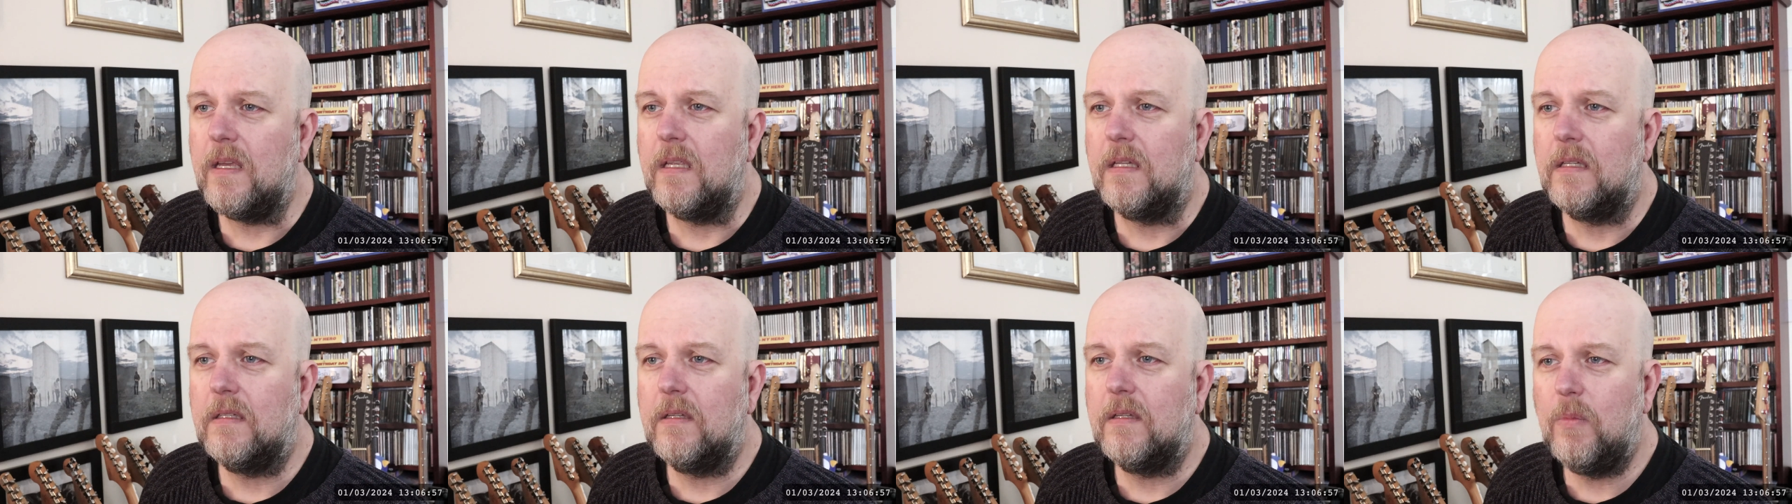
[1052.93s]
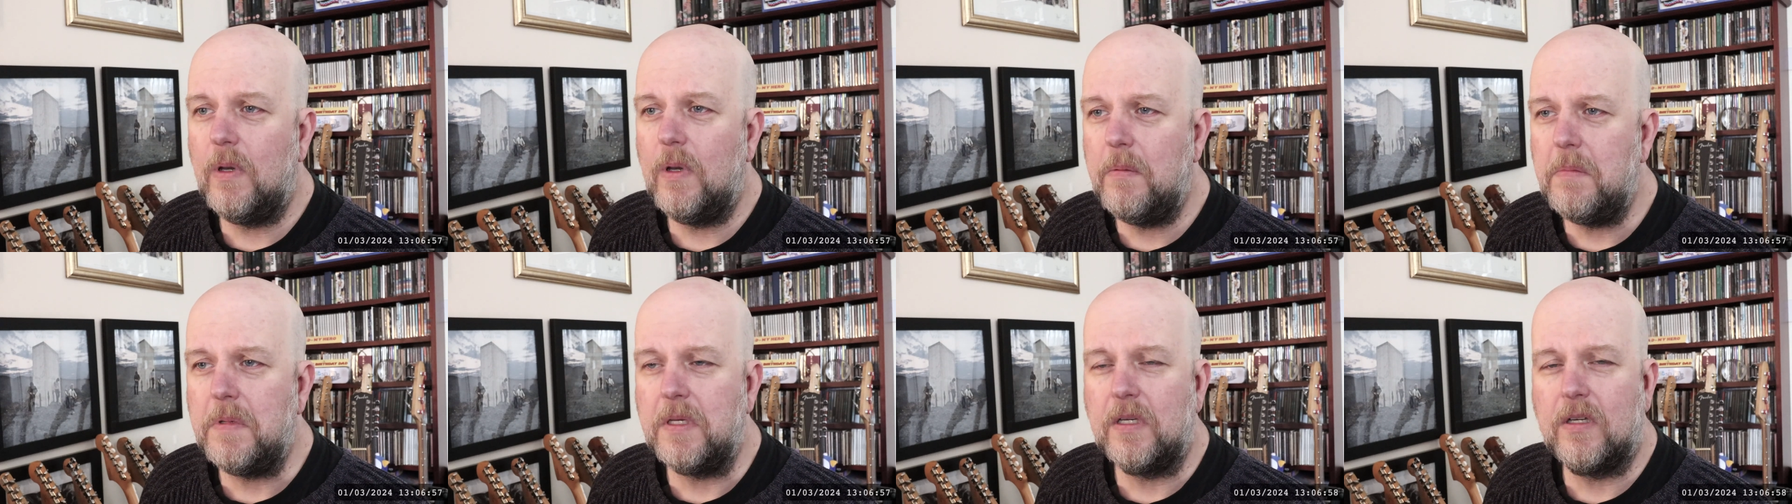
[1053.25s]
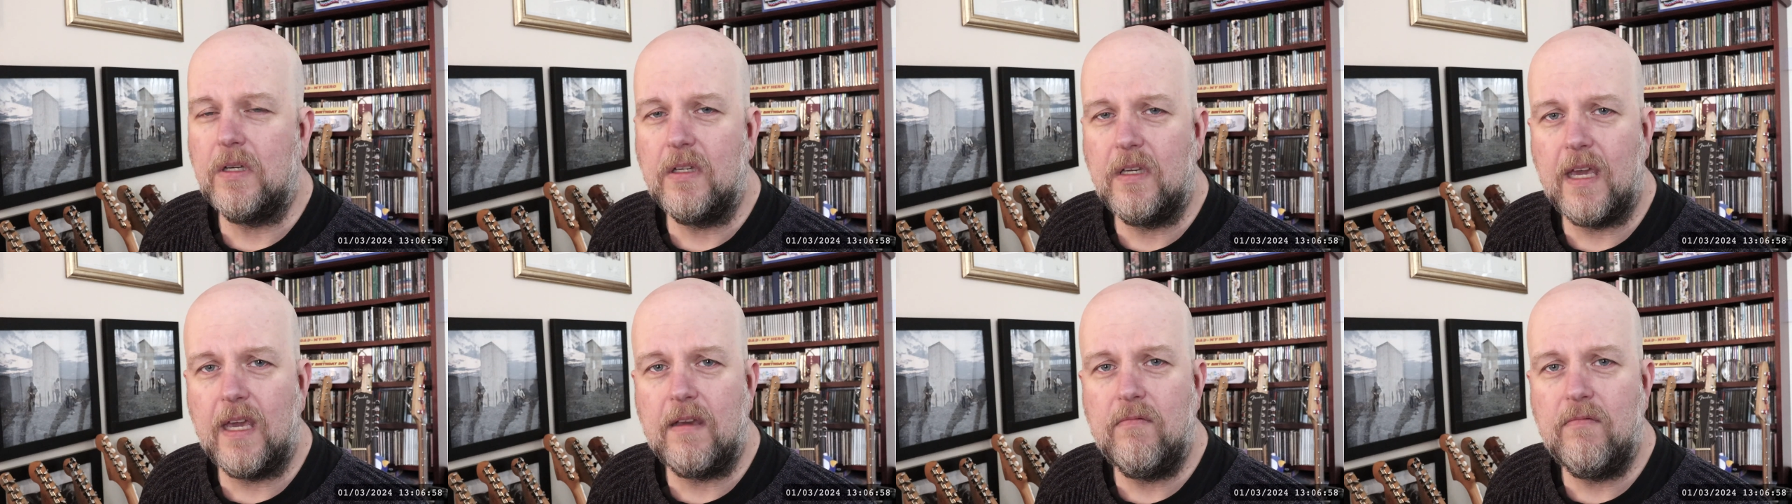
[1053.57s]
that women could
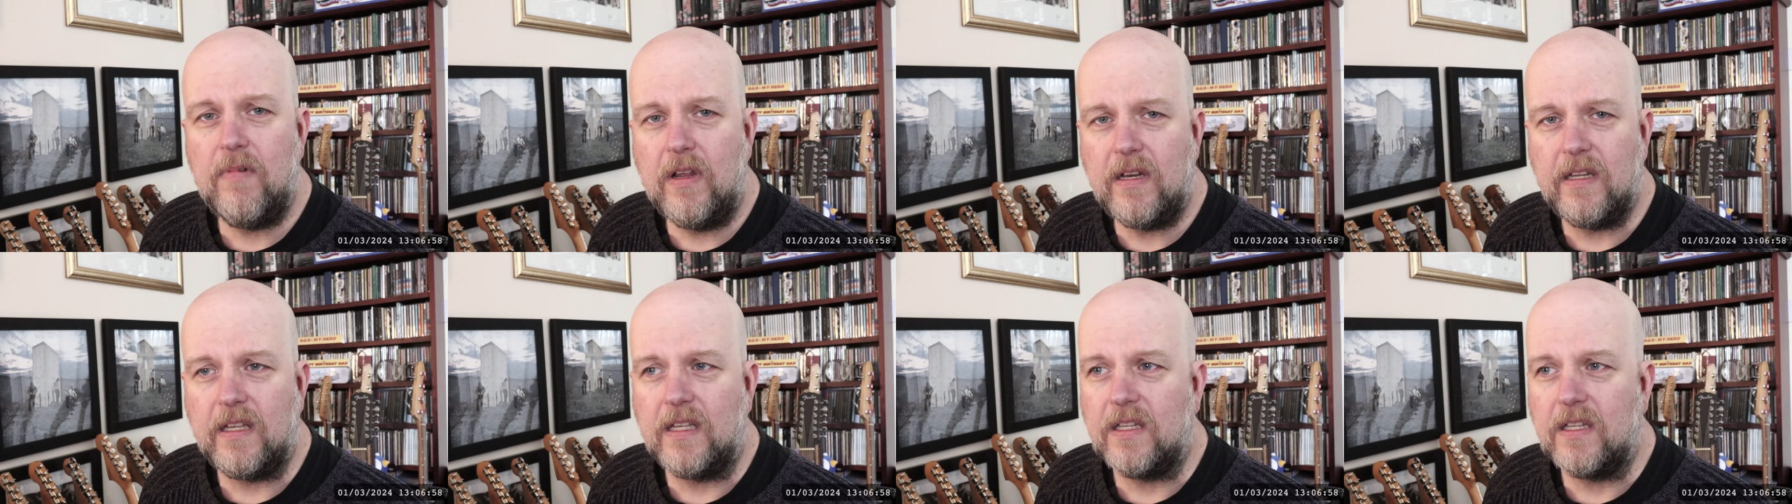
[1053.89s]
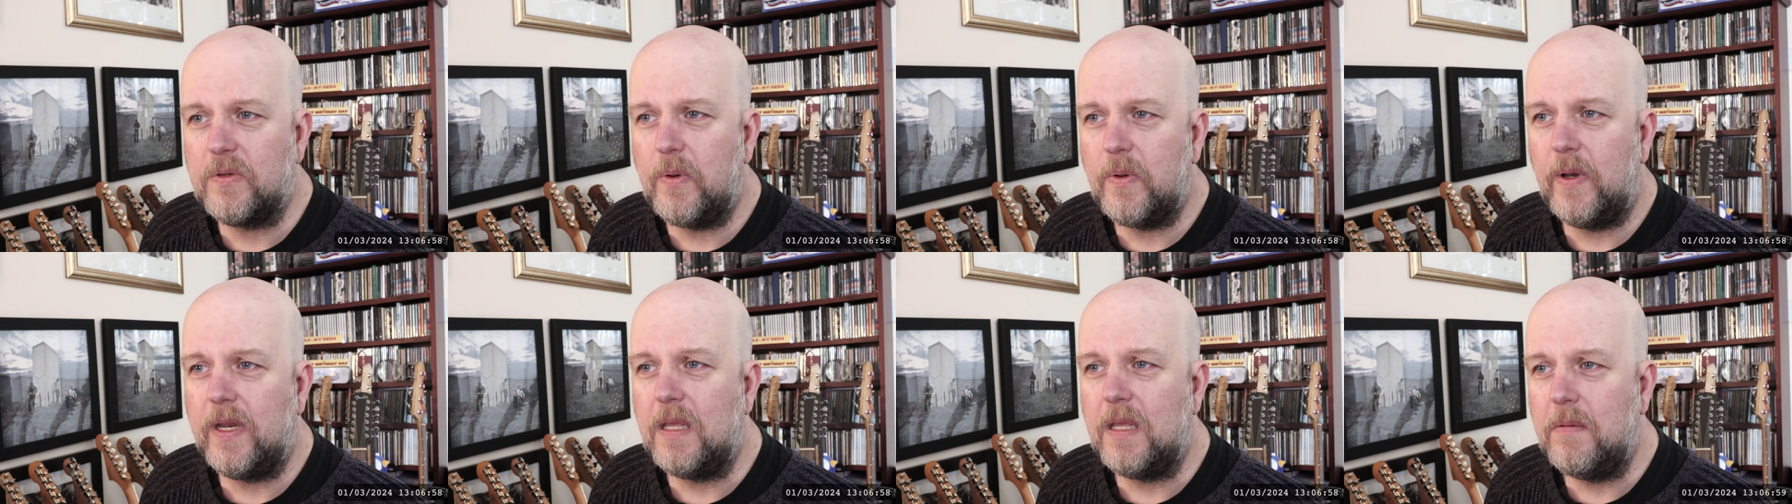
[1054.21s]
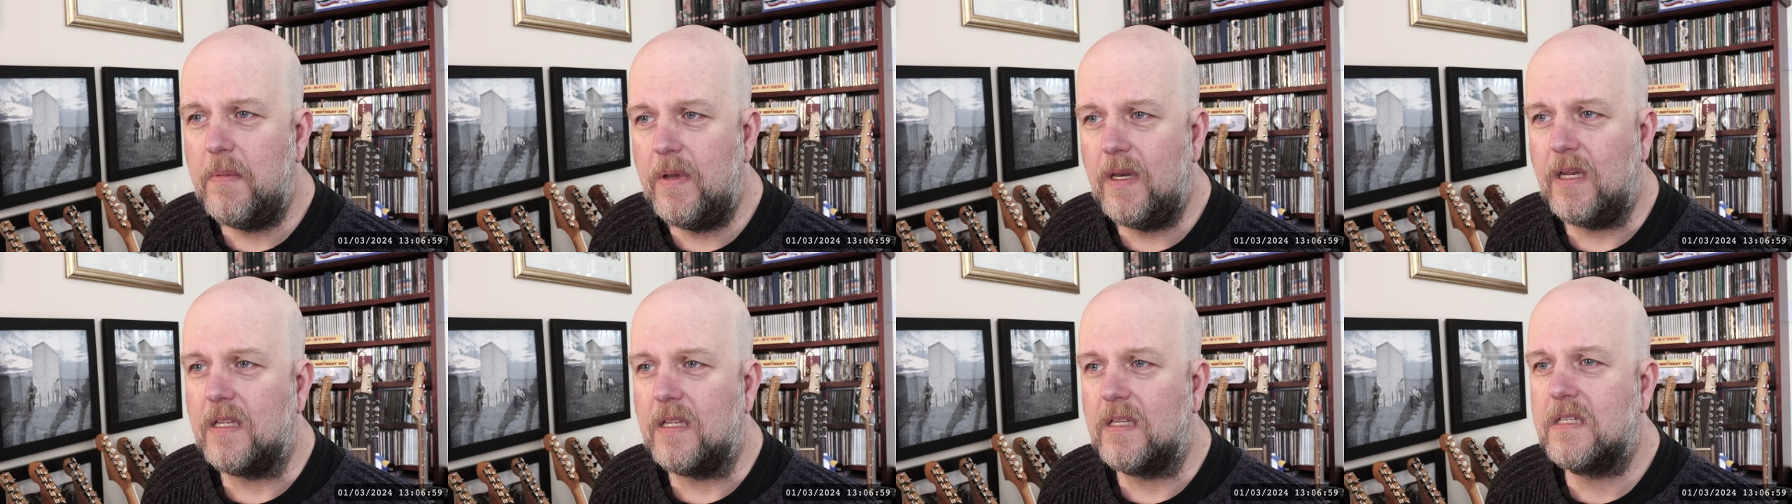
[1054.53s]
get ready in 20
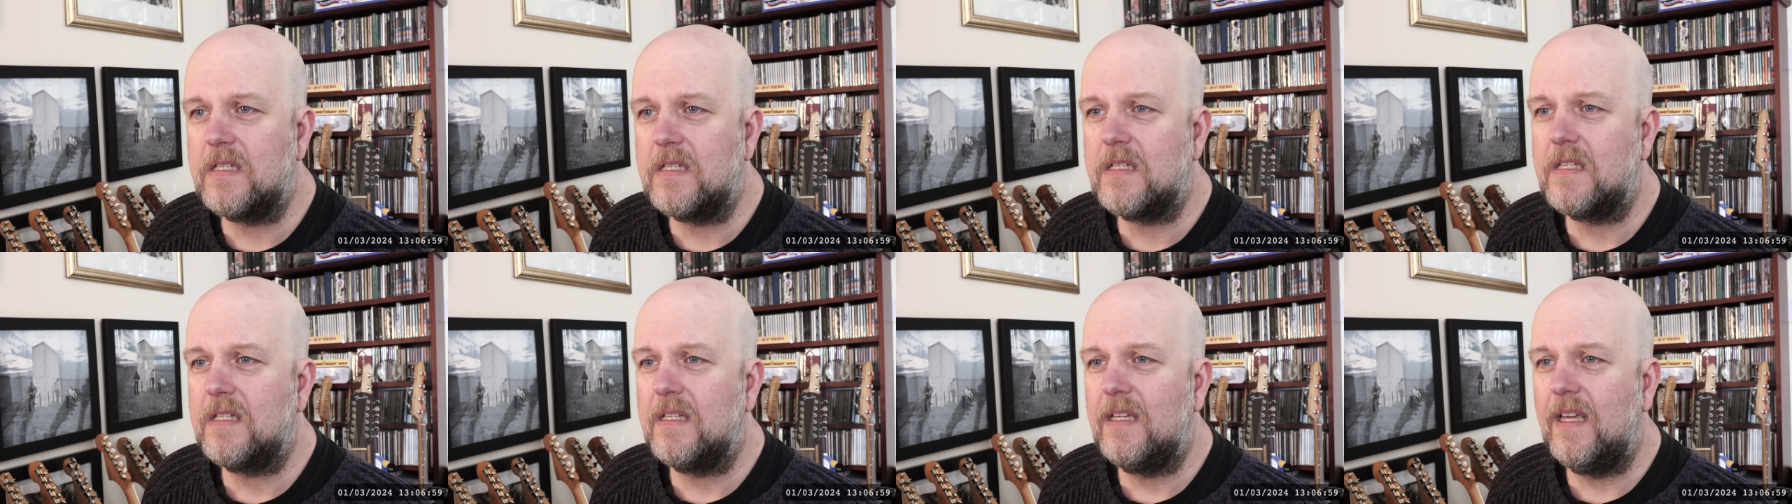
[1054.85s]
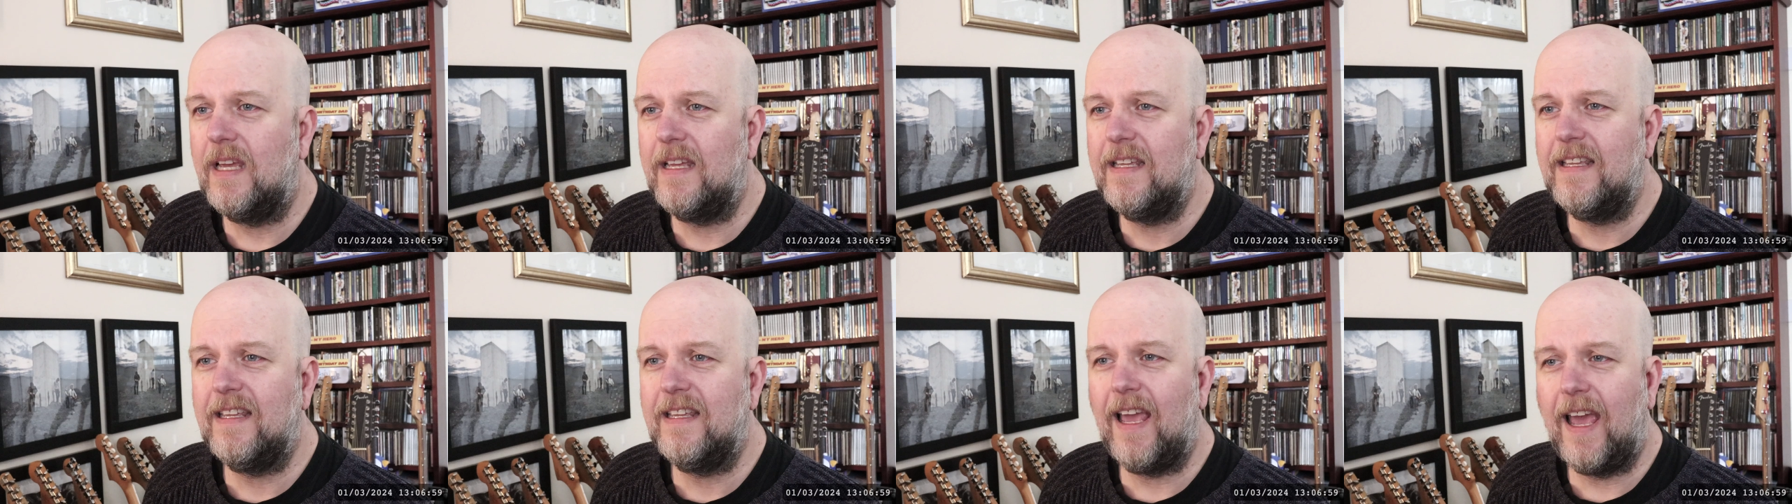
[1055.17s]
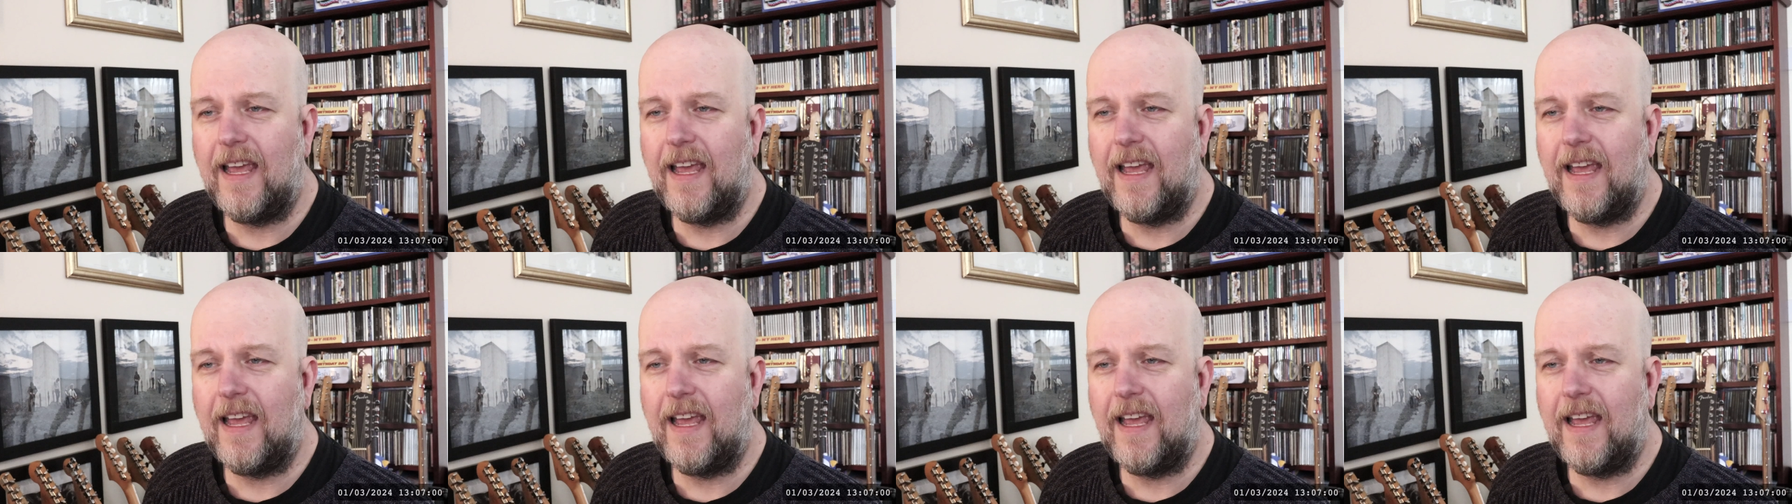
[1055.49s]
minutes and